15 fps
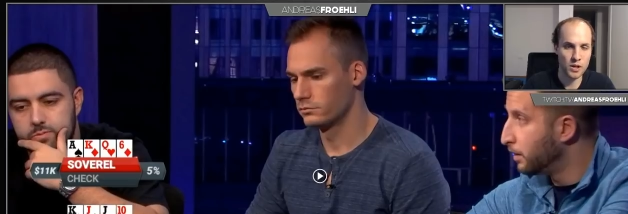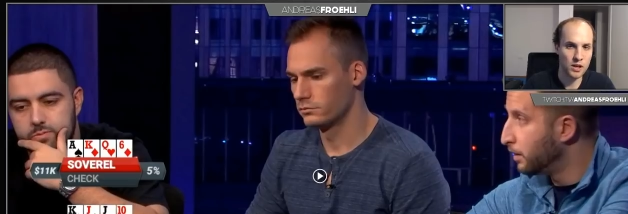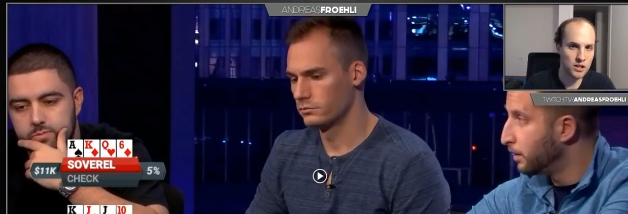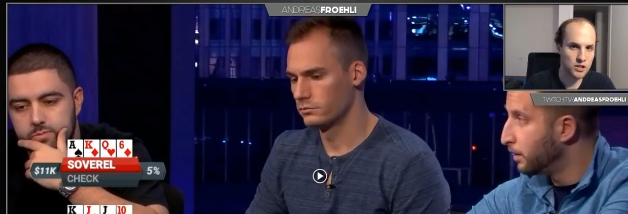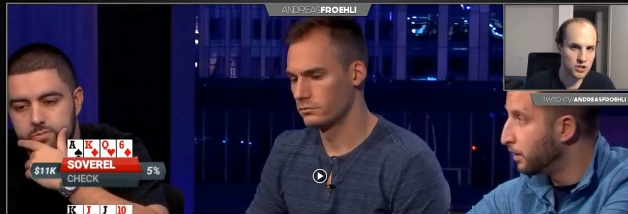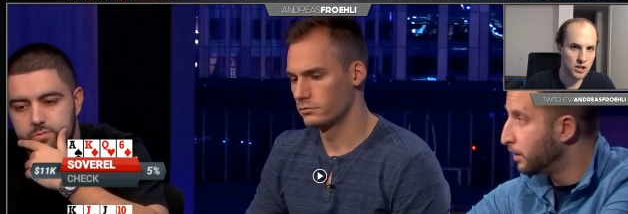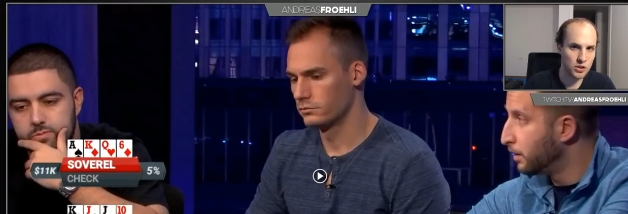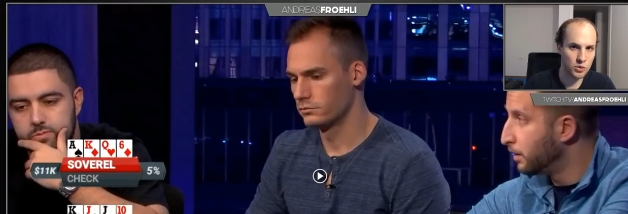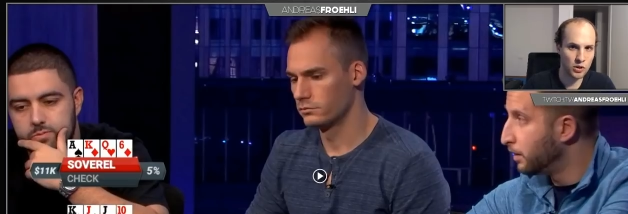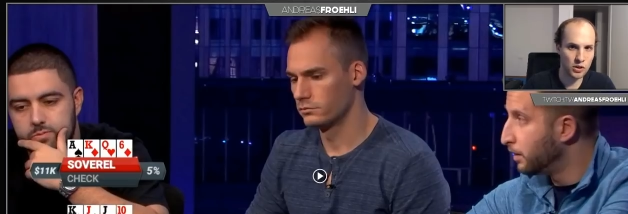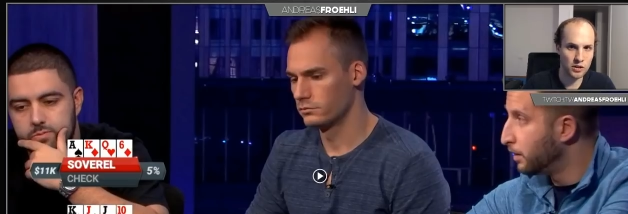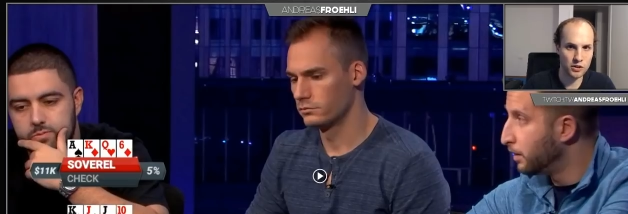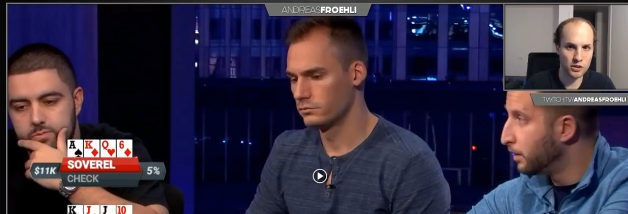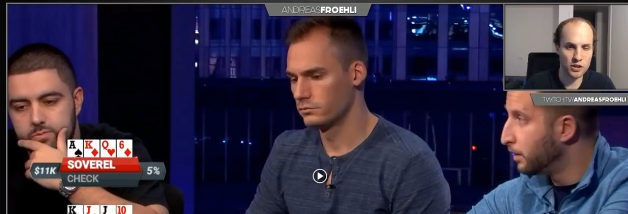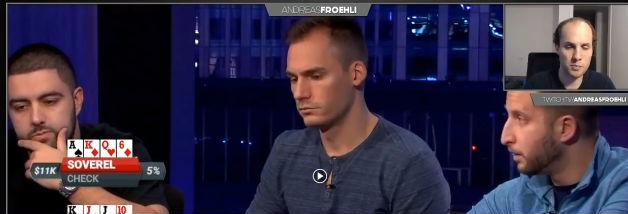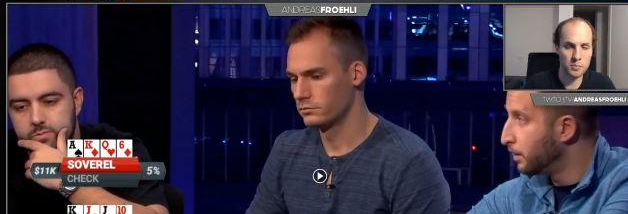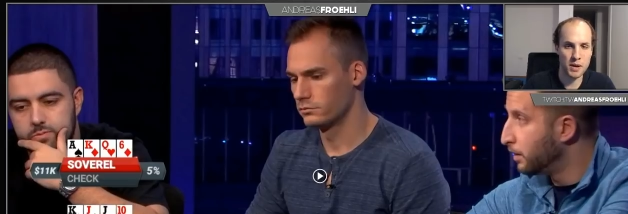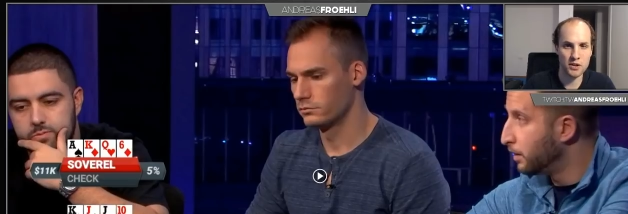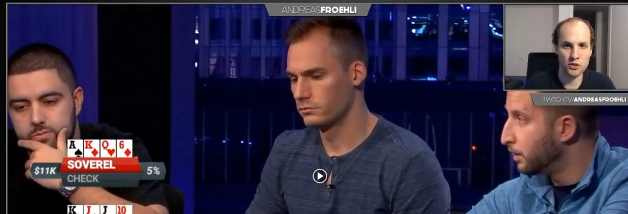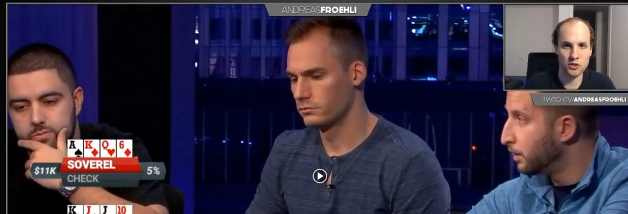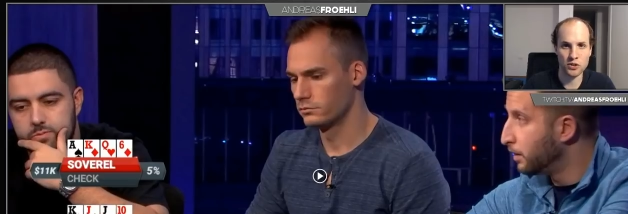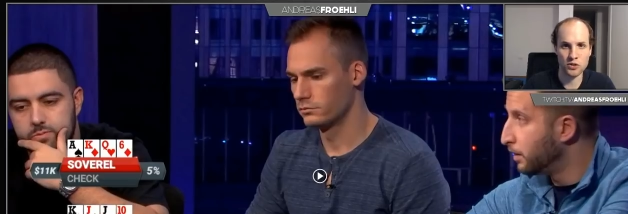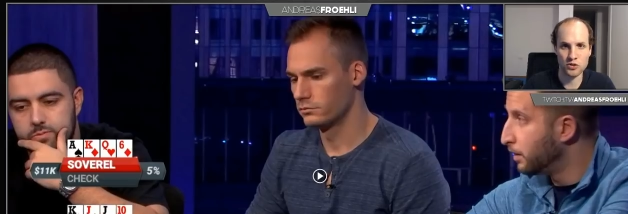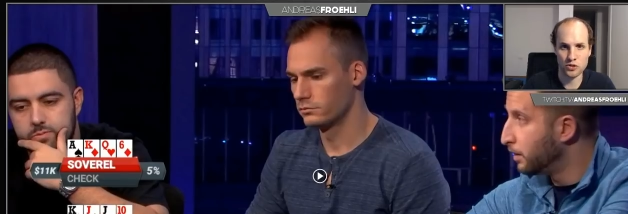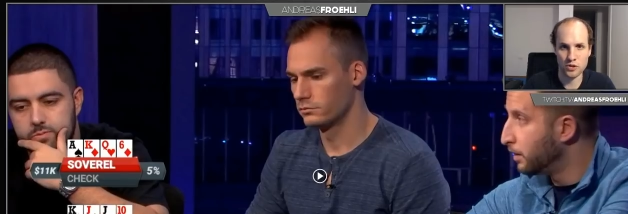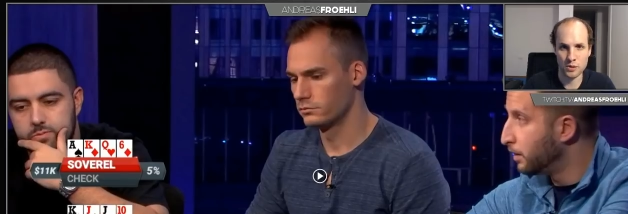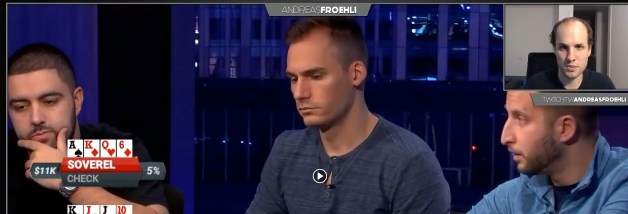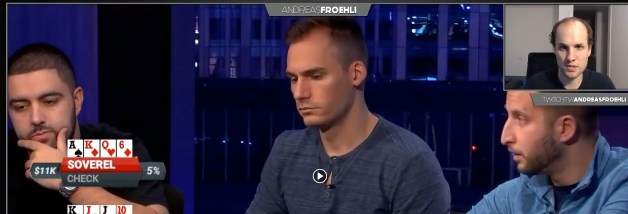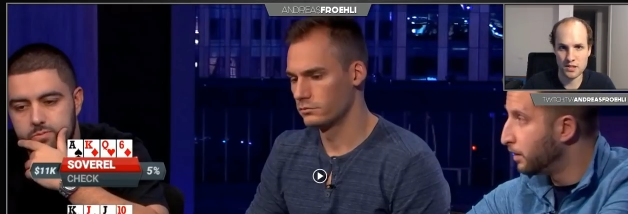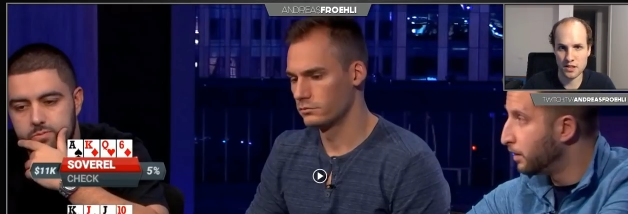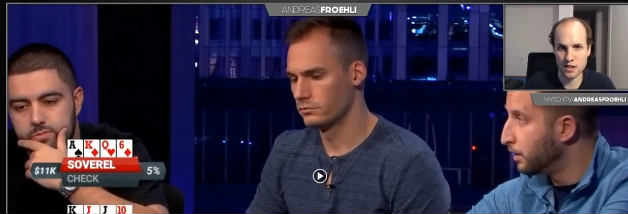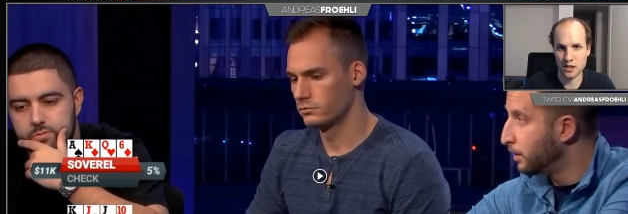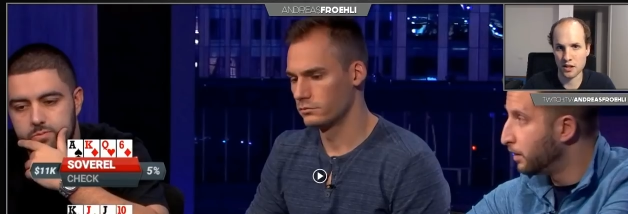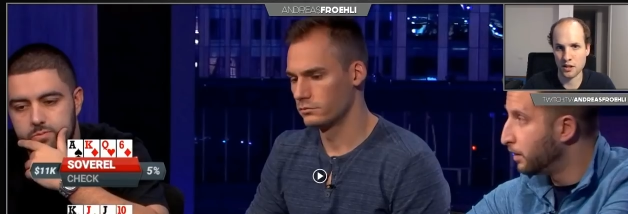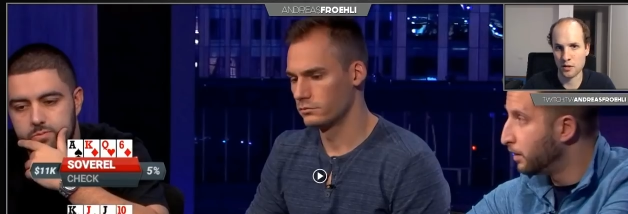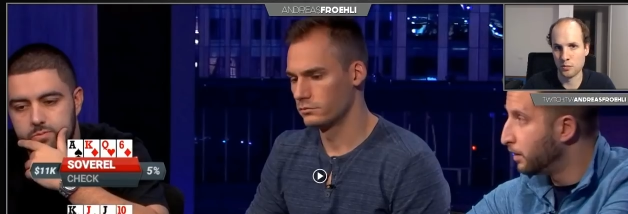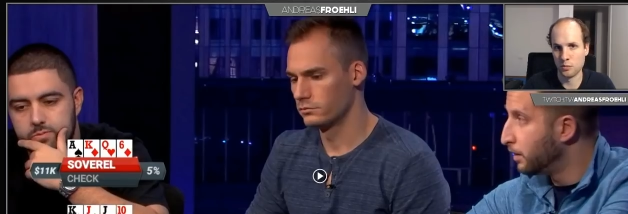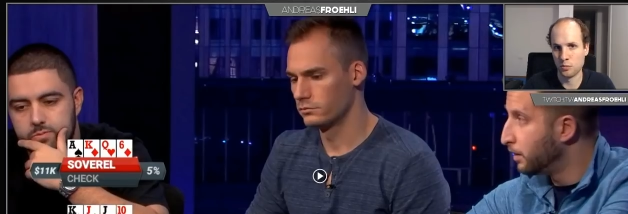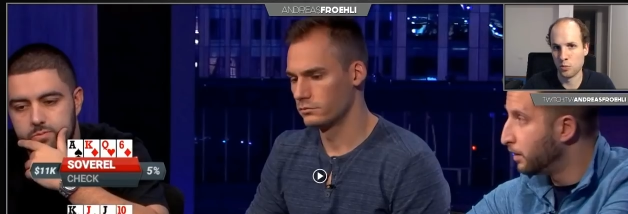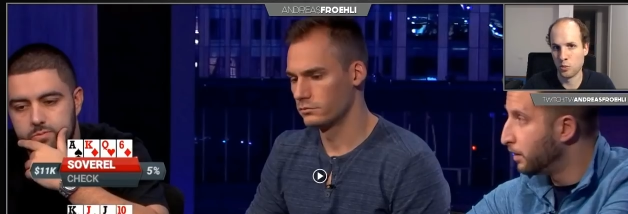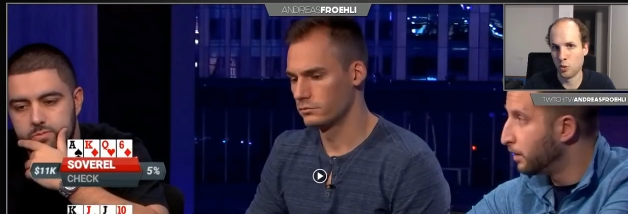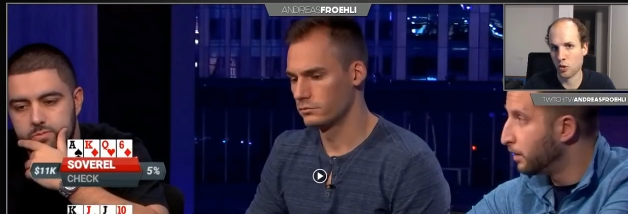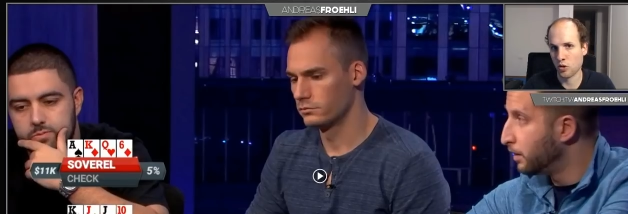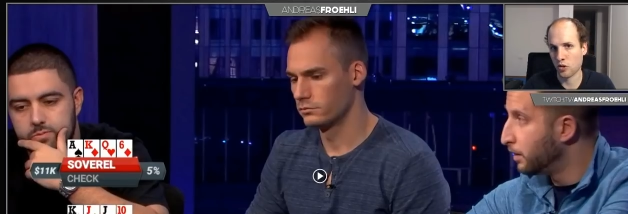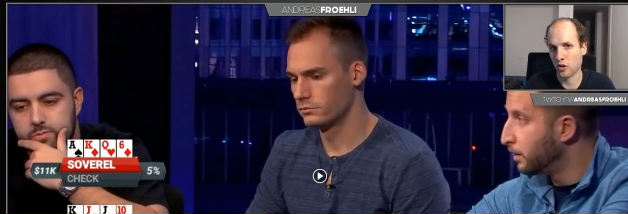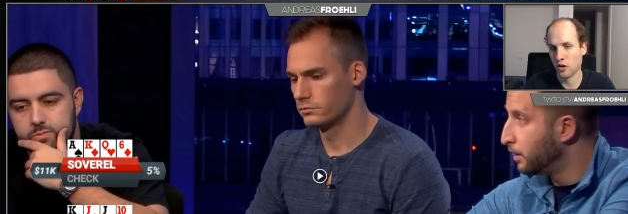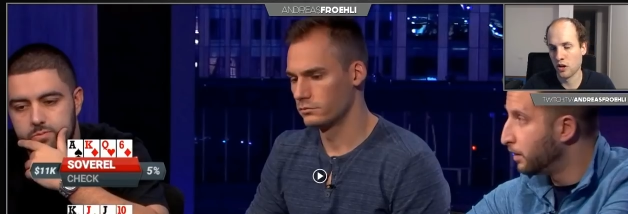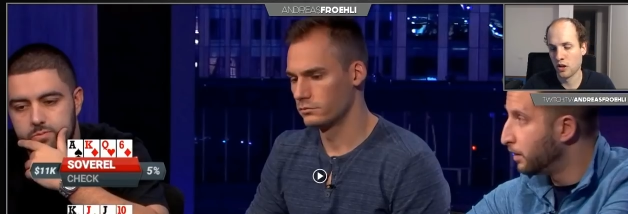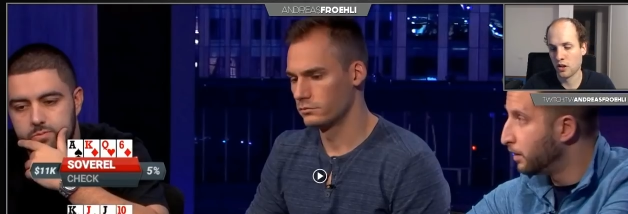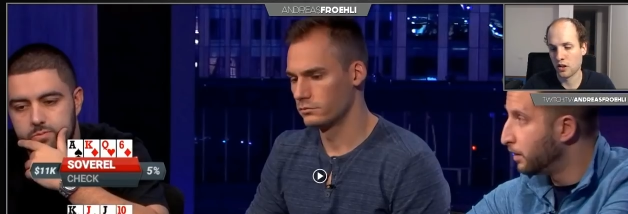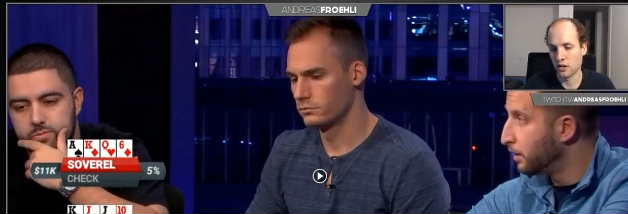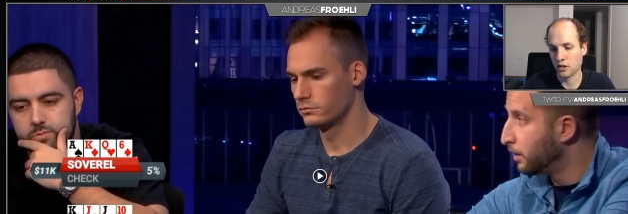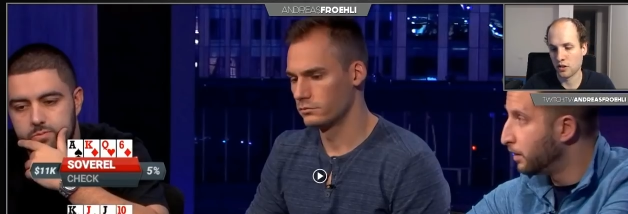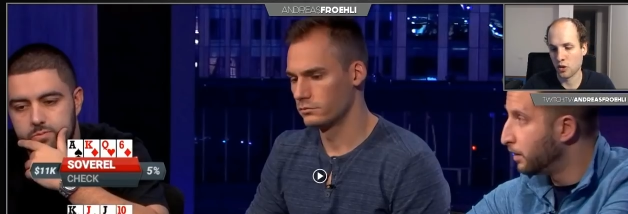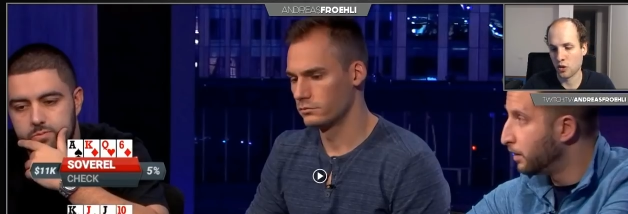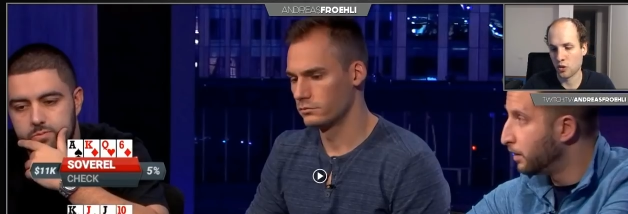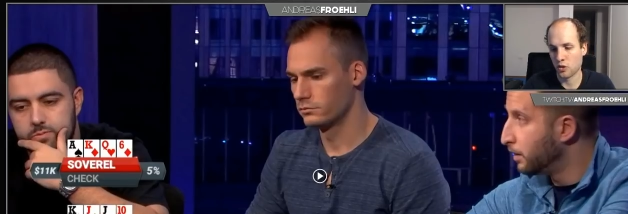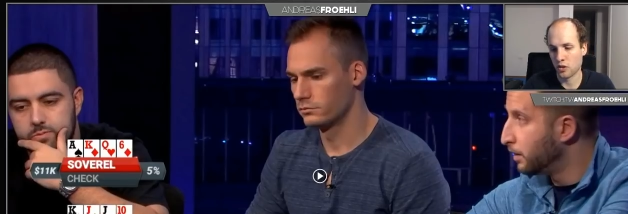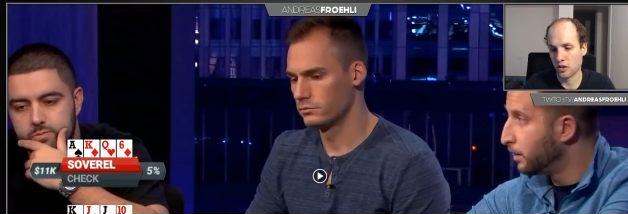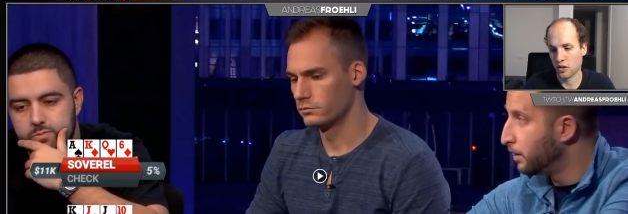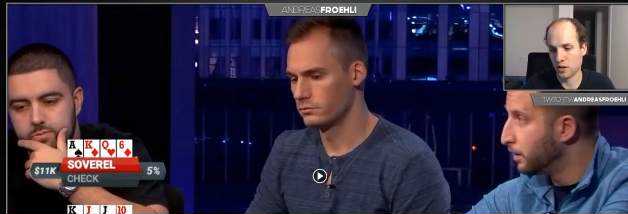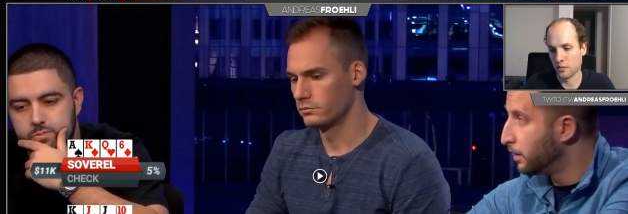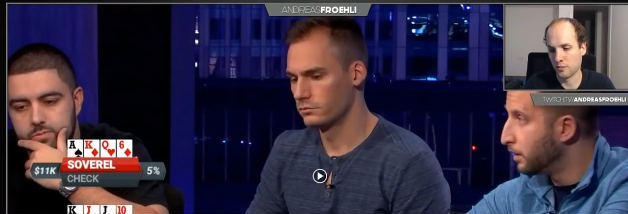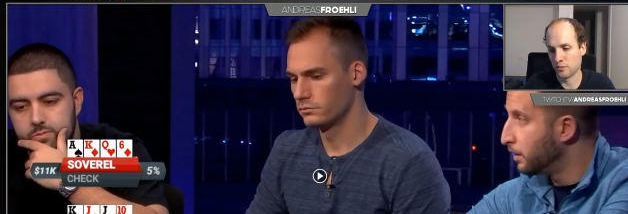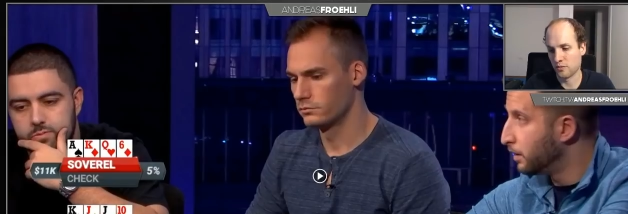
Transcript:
Speaker 1: in general in the better your trips the more you know um,